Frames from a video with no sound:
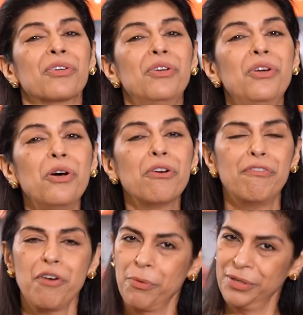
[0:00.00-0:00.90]
Look
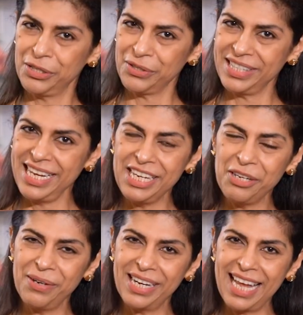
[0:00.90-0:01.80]
forward to seeing
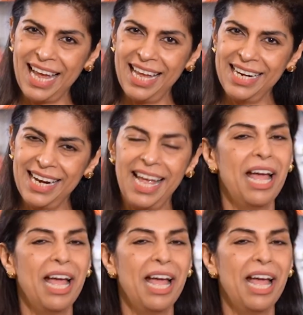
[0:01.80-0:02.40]
you again.